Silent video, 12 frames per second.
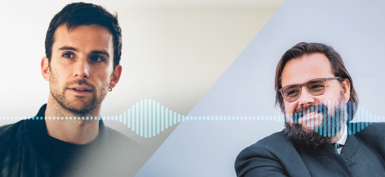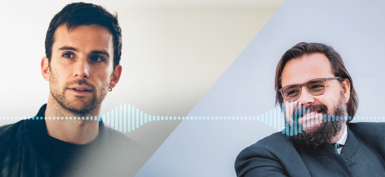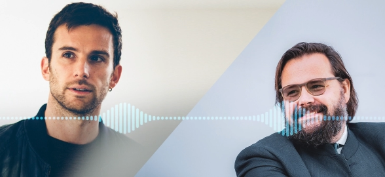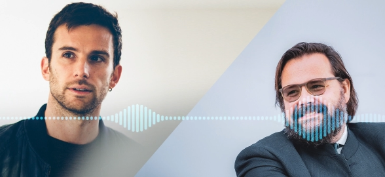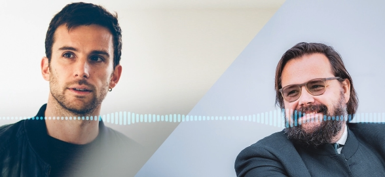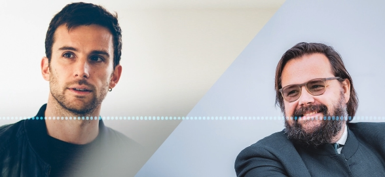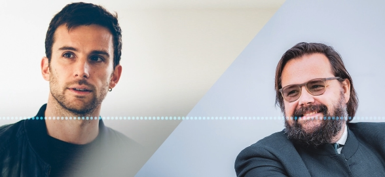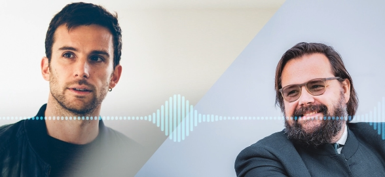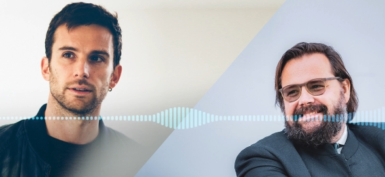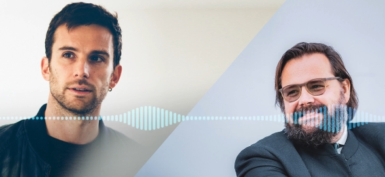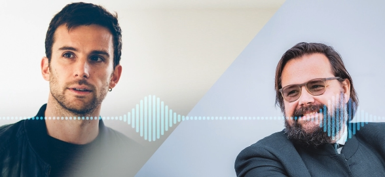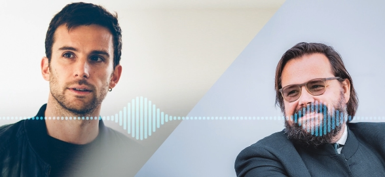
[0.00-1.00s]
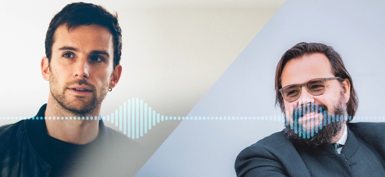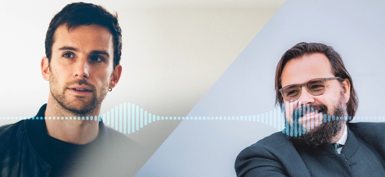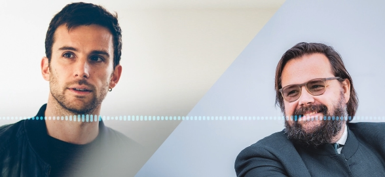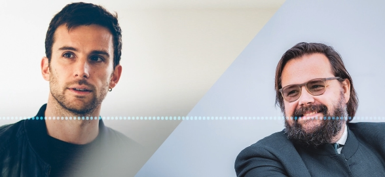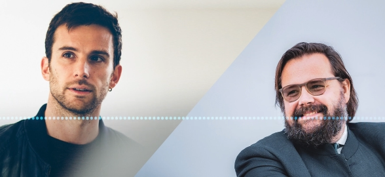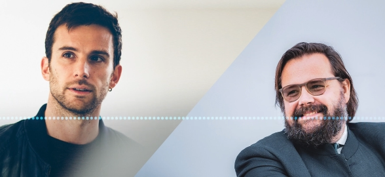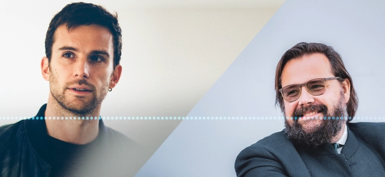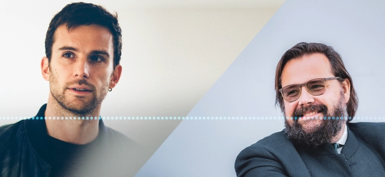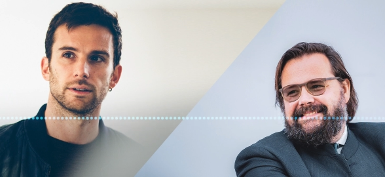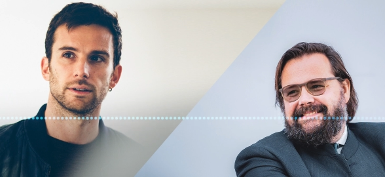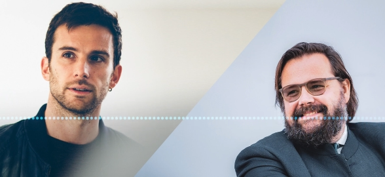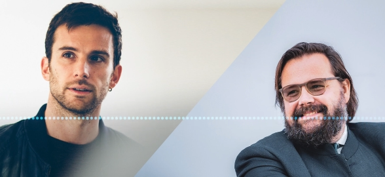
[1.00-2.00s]
Speaker 1: You know, and it's built around
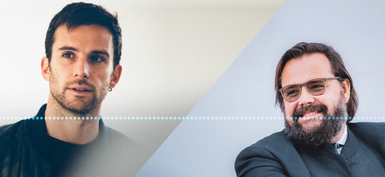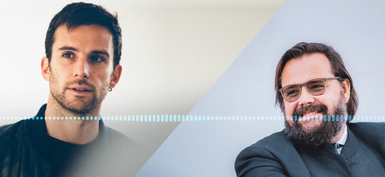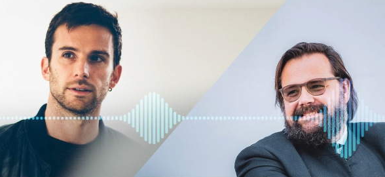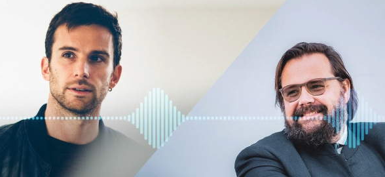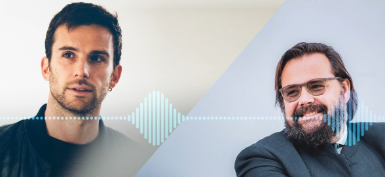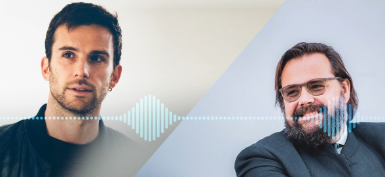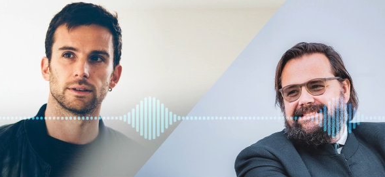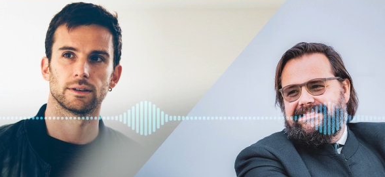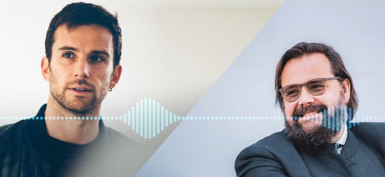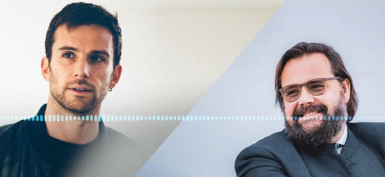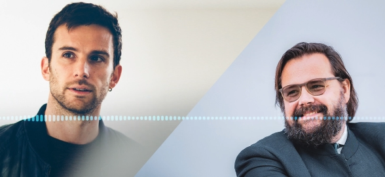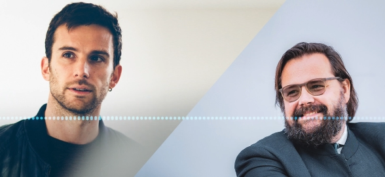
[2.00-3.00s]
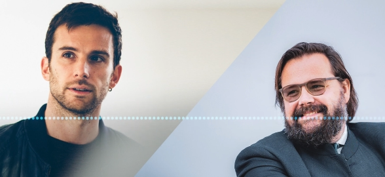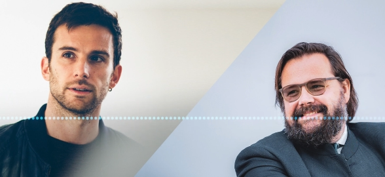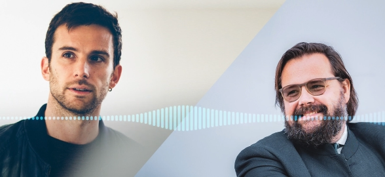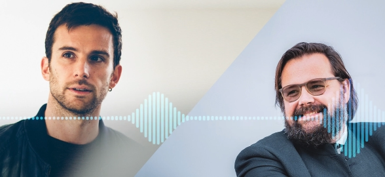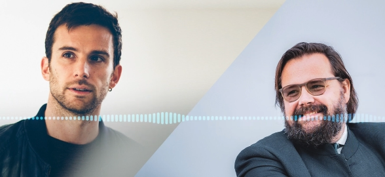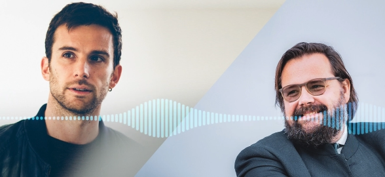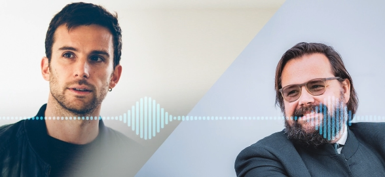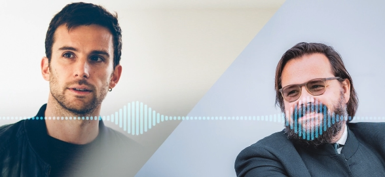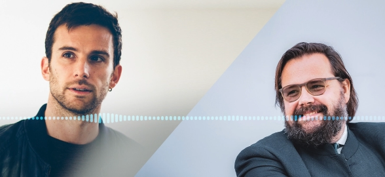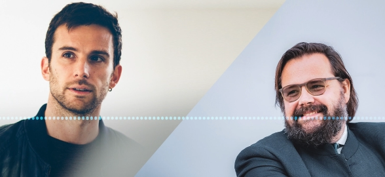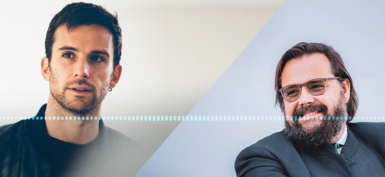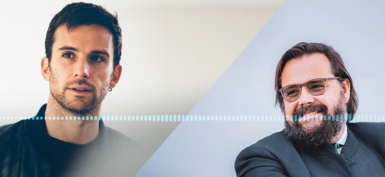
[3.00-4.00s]
nine
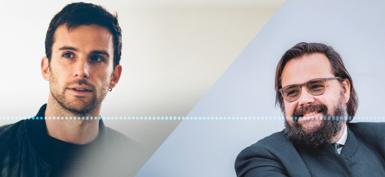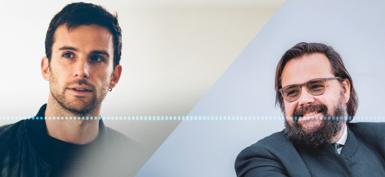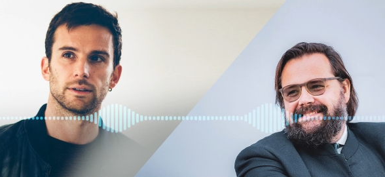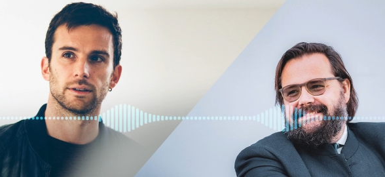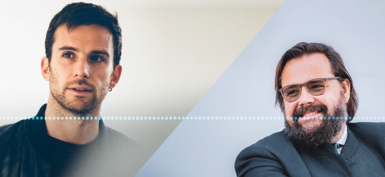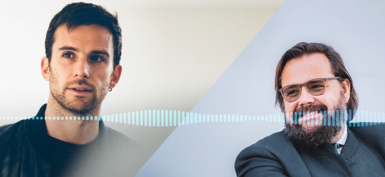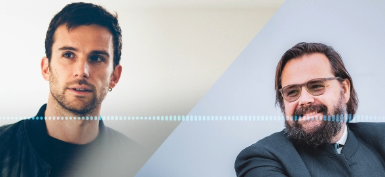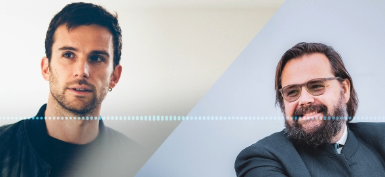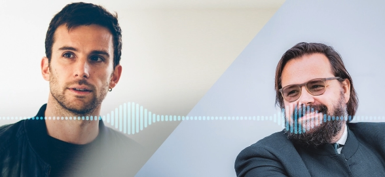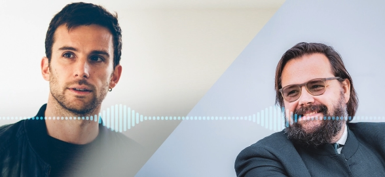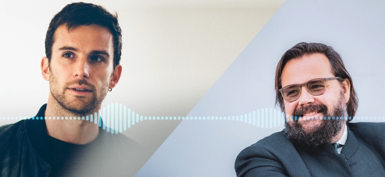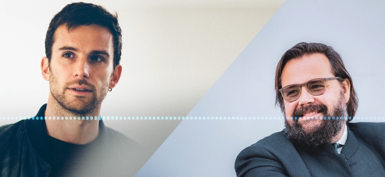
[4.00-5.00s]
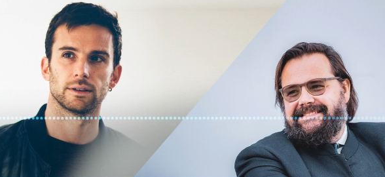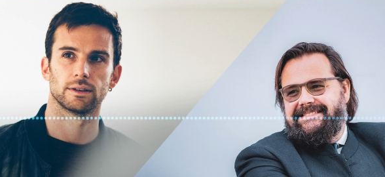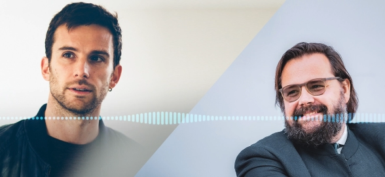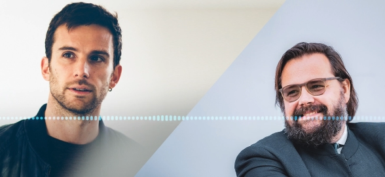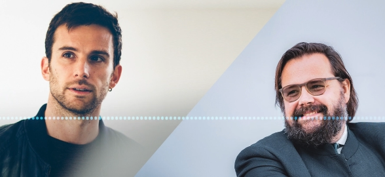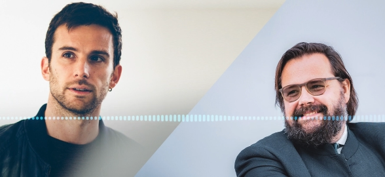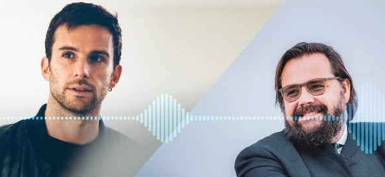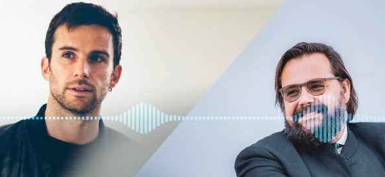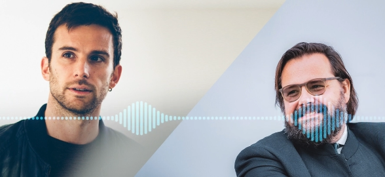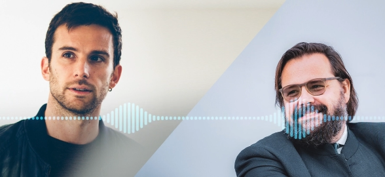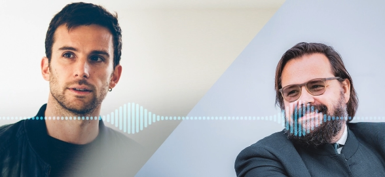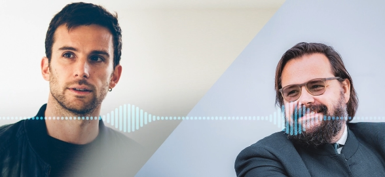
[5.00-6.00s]
central features, which are
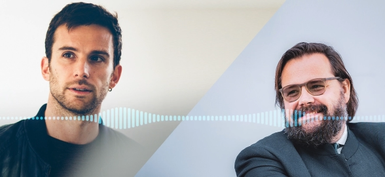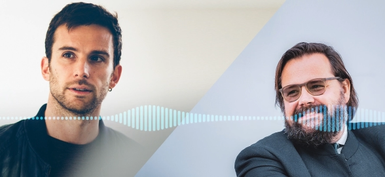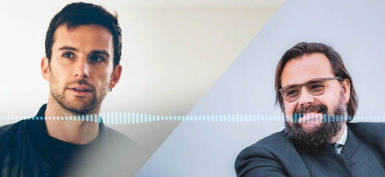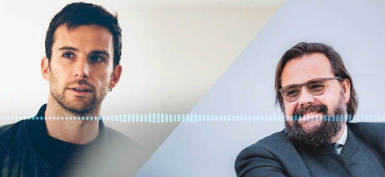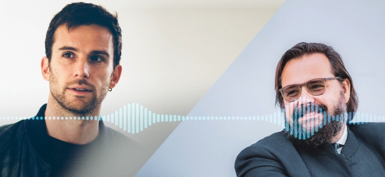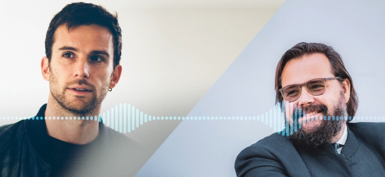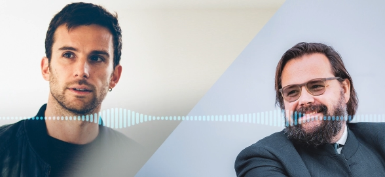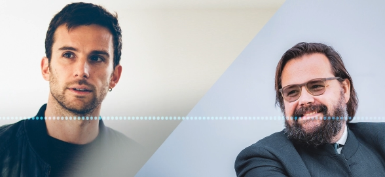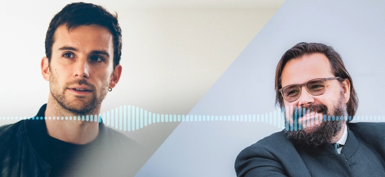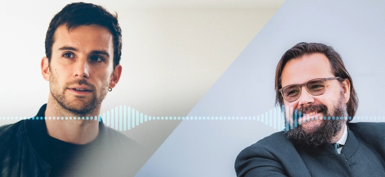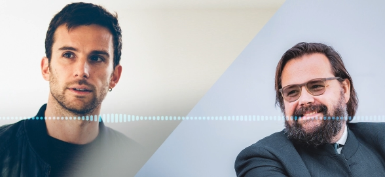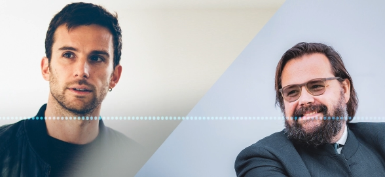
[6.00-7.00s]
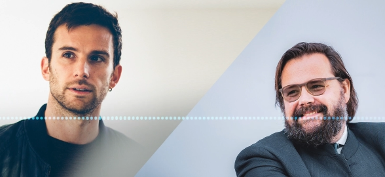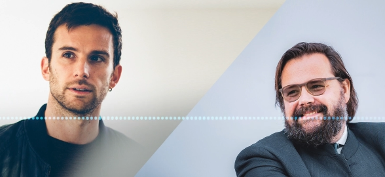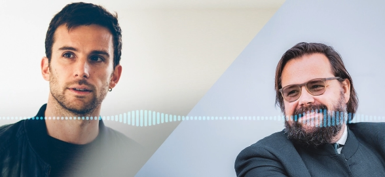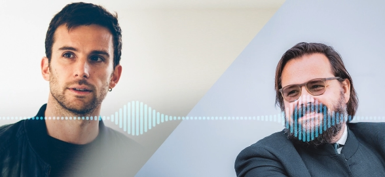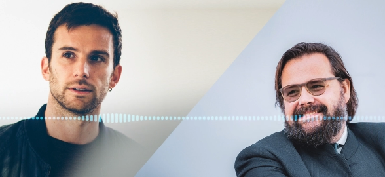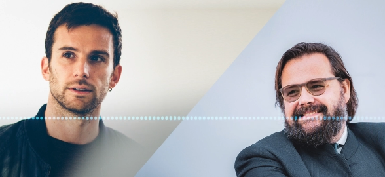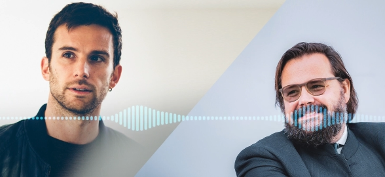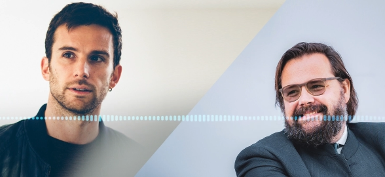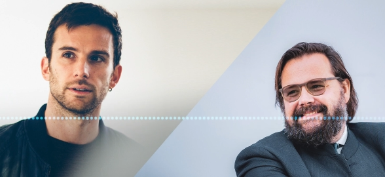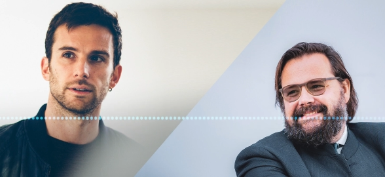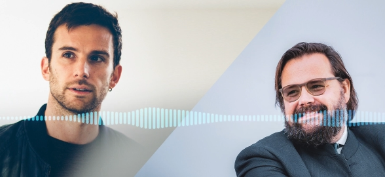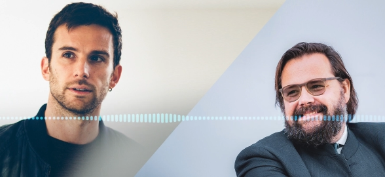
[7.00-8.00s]
extremely well documented
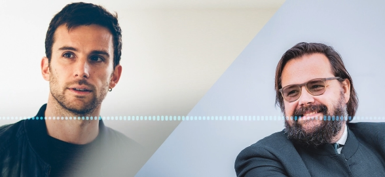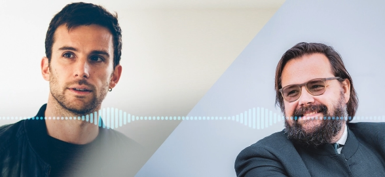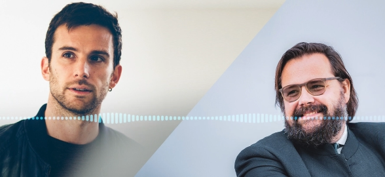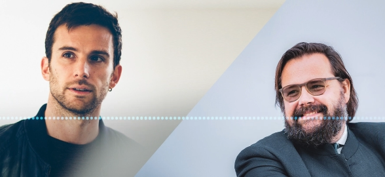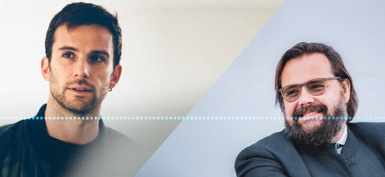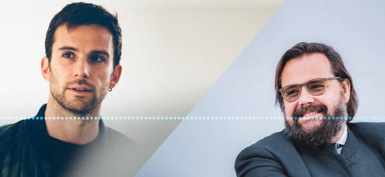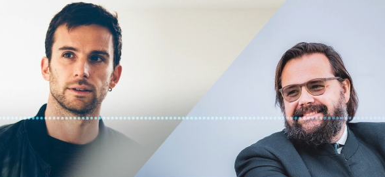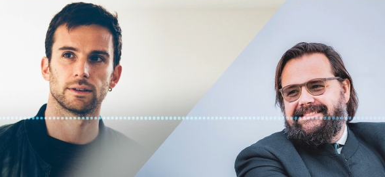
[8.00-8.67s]
research pieces.